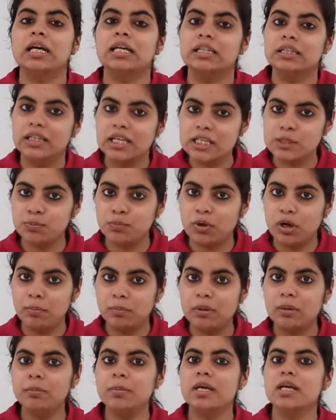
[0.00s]
This
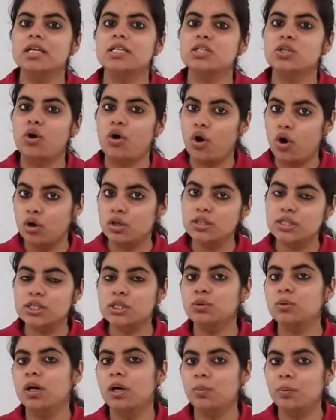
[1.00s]
problem is
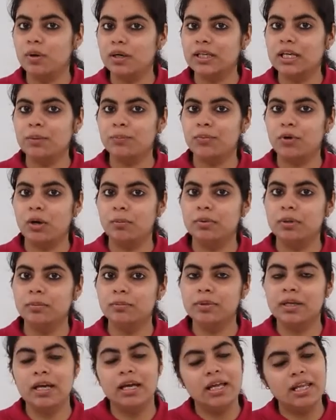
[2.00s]
also a working problem.
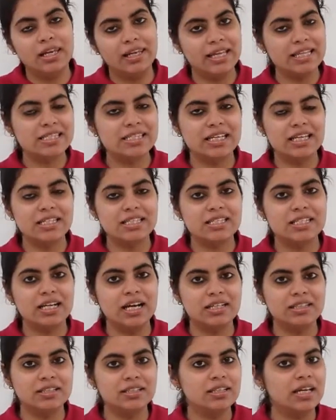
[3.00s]
Let's get
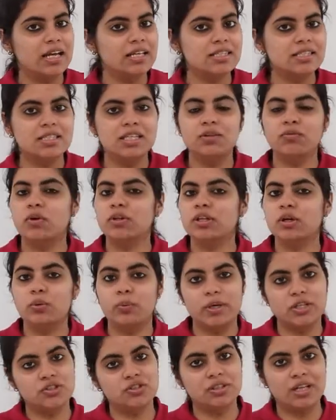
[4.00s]
started and see what the
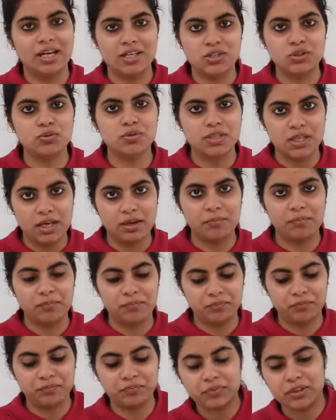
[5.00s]
question has to say.
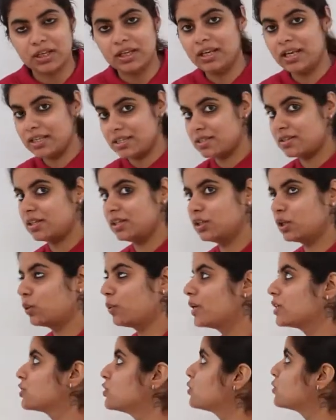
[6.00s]
Let's read the
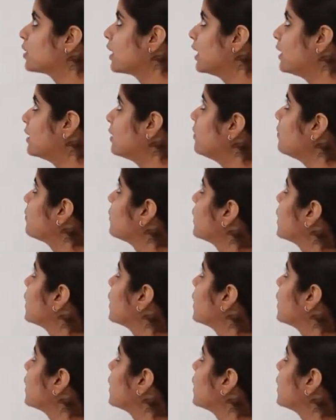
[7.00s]
question together.